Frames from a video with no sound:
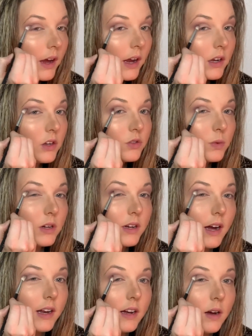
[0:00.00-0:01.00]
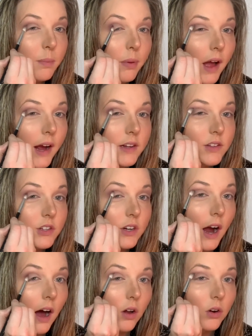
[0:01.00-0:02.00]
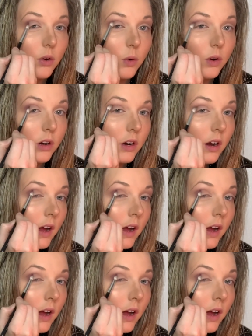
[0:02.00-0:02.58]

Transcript: You just want to kind of apply it to your outer corner.